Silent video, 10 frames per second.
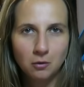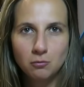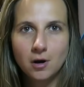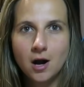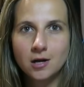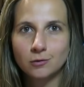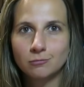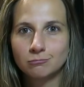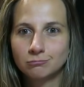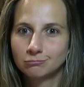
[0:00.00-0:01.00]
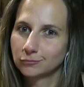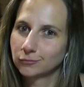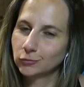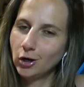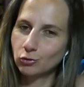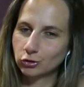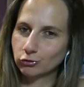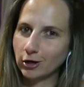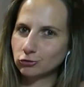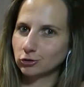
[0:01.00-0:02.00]
Why? Yo,
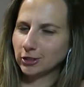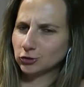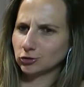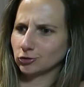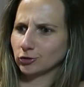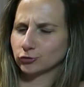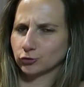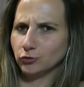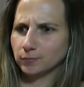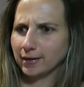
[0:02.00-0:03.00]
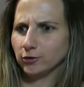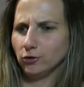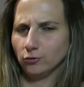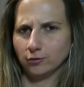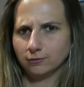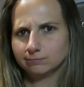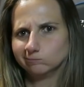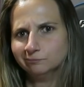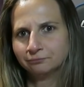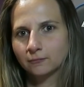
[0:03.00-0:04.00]
congratulations, R Truth, my dude.
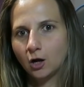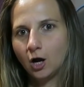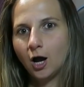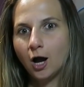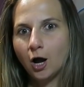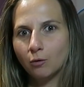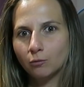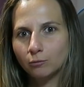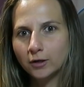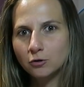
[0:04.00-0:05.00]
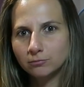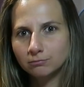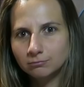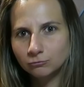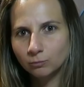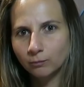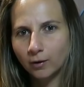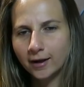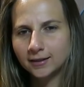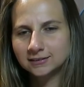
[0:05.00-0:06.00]
Oh, what do you.
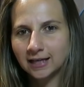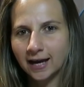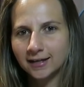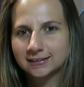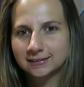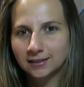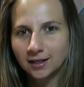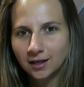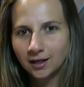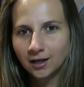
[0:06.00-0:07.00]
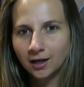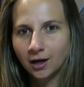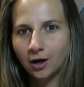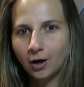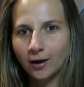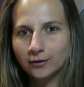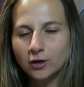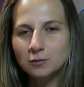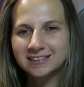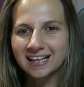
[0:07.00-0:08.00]
Why is Tyson? Oh, I
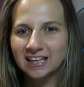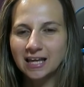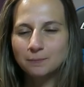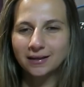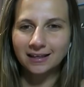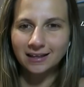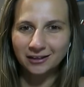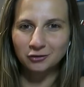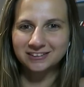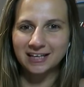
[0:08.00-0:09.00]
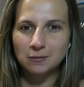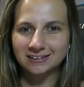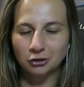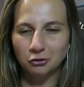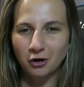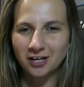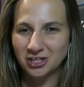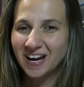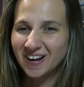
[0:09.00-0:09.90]
thought he was like limping and like using him as a crutch.